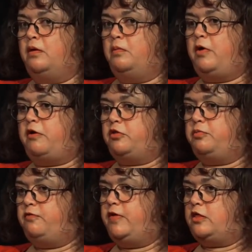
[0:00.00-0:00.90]
whereas
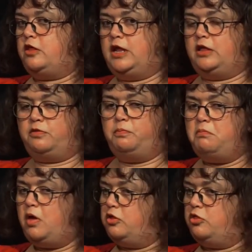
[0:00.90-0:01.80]
with fiction it's
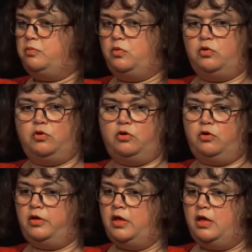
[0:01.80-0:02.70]
much
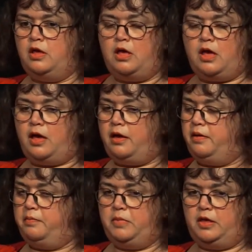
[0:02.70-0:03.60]
more
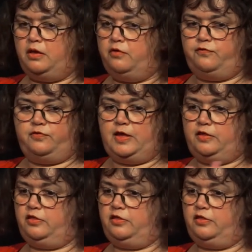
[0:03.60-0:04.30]
um, of this